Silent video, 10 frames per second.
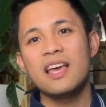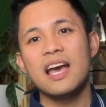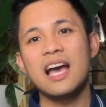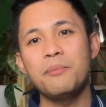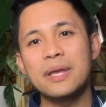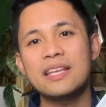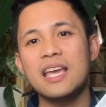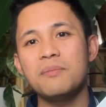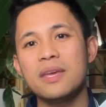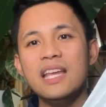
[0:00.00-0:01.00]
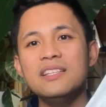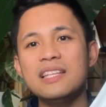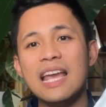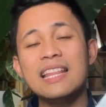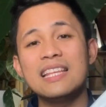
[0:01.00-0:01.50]
It came in
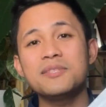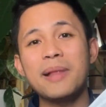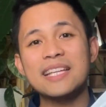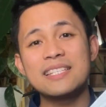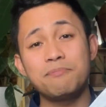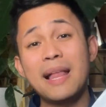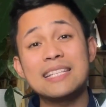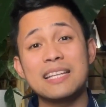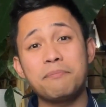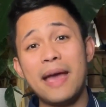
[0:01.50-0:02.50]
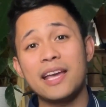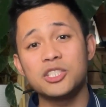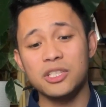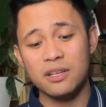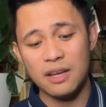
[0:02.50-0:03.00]
this plastic
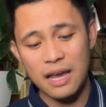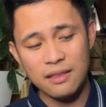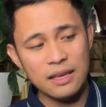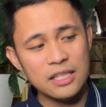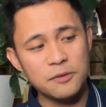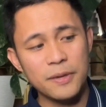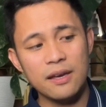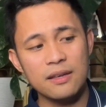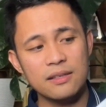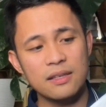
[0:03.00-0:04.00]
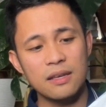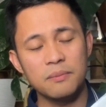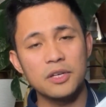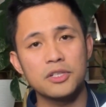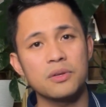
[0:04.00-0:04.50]
packaging. I think it's because
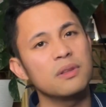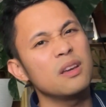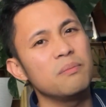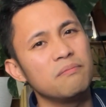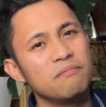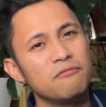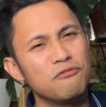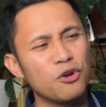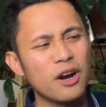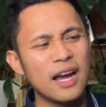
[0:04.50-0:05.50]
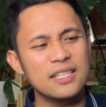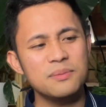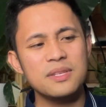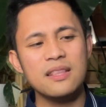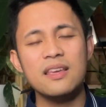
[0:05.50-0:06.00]
there's only 4
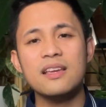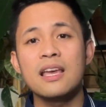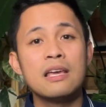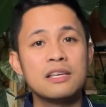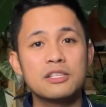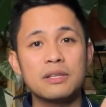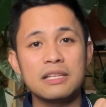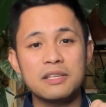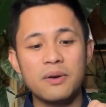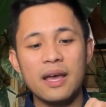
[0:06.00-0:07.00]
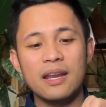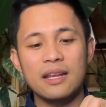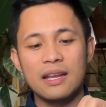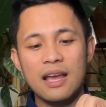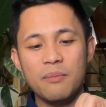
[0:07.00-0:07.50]
items, I think. So let's go ahead
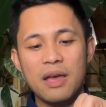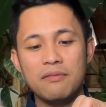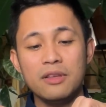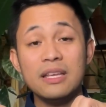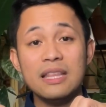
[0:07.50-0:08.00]
and have a look at